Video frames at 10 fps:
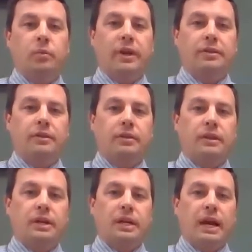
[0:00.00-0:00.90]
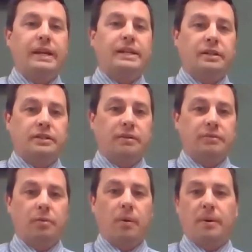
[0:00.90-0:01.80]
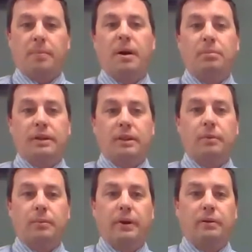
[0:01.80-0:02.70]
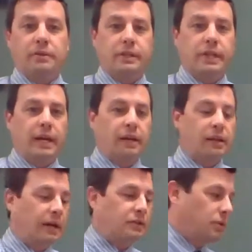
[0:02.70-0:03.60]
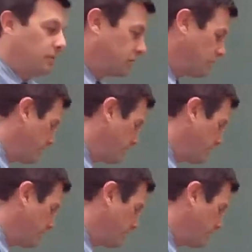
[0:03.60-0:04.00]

with the ideas of the Roman Republic that we went over today in class. So I'm just